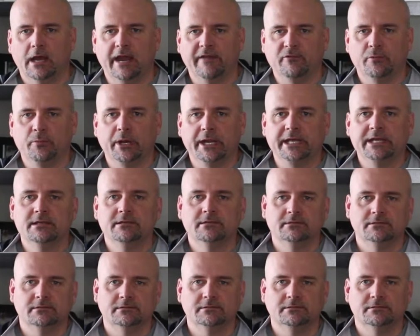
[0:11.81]
everybody,
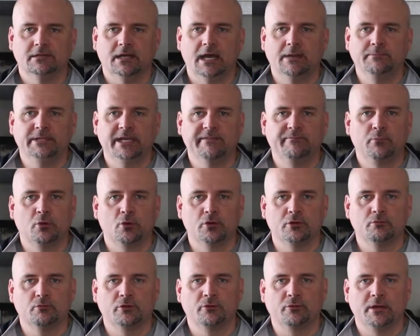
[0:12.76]
I'm Dave
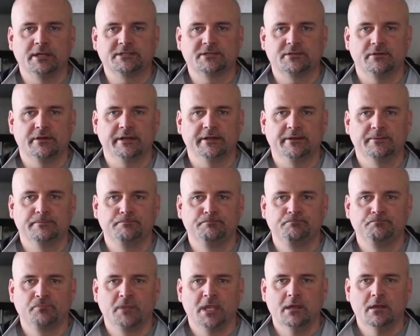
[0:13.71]
Borden with Rent Screener.
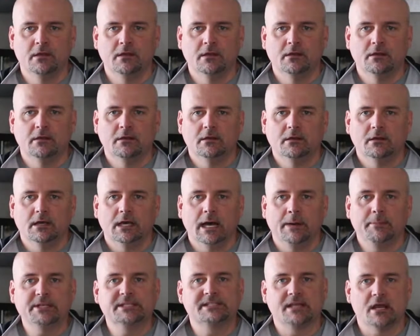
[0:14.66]

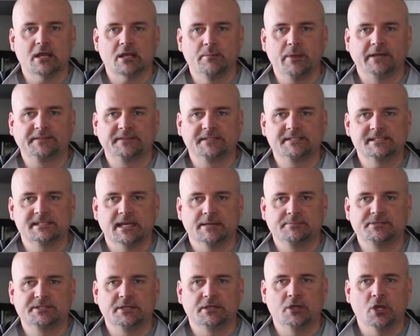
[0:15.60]
I'm going to talk about the
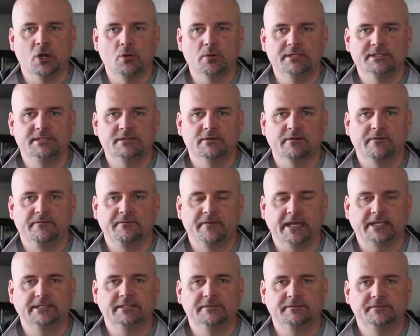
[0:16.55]
steps that go into
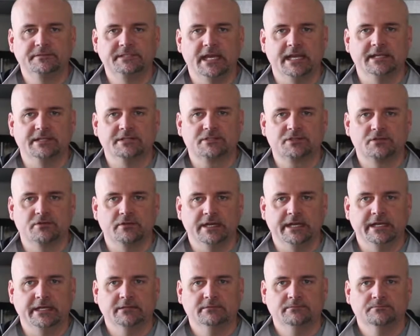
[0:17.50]
effective tenant
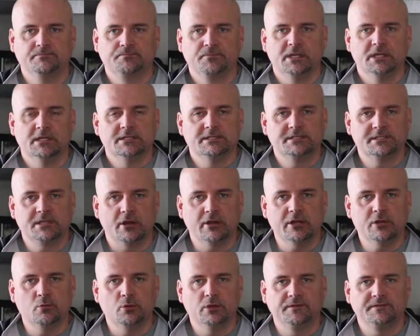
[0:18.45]
screening,
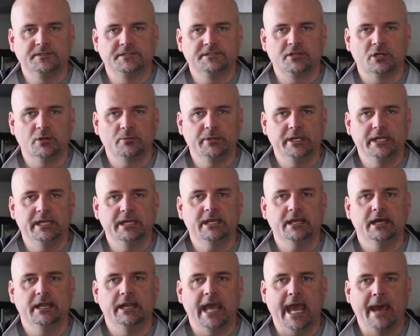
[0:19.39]
starting with
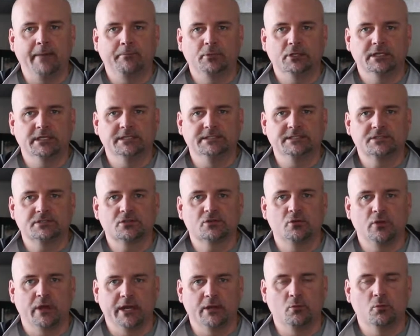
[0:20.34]
determining an applicant's
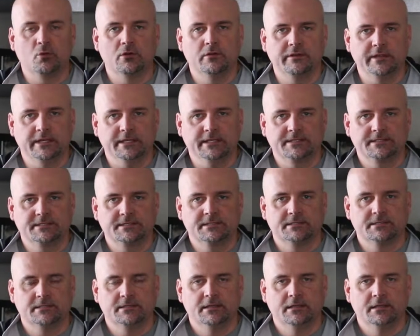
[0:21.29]
credit
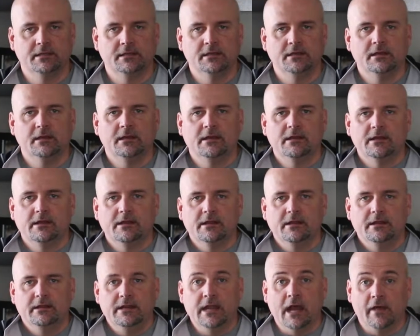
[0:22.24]
worthiness.
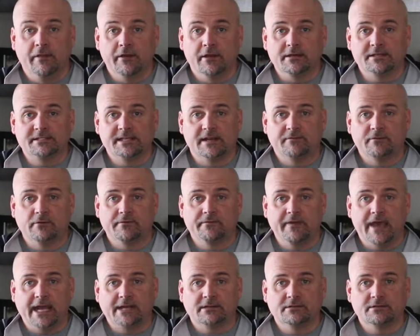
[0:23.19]
Now, there are several
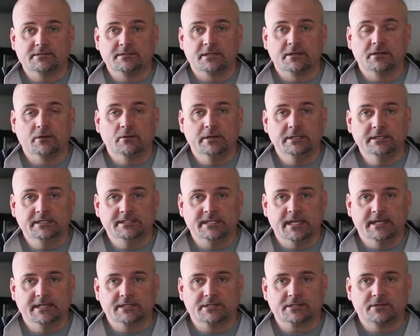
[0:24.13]
factors that go into
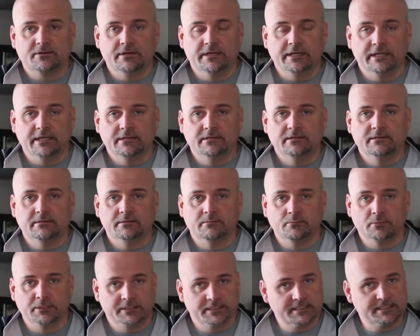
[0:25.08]
tenant screening,
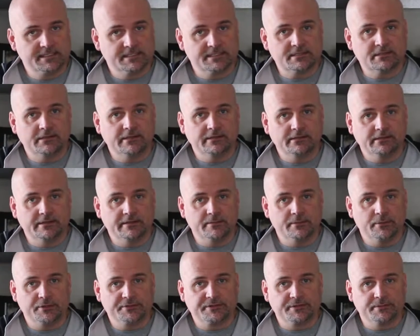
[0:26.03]
but this is clearly the
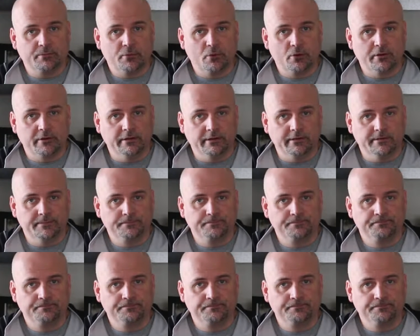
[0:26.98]
most important.